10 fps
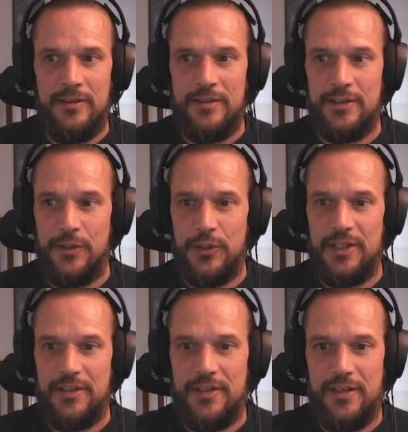So
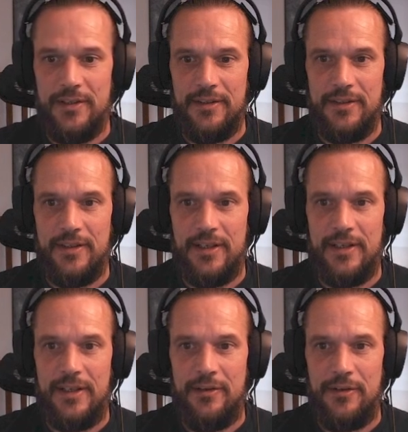that
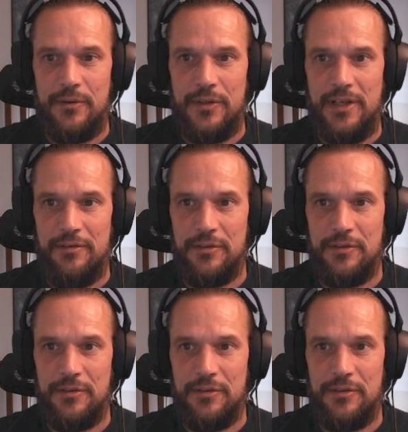I don't have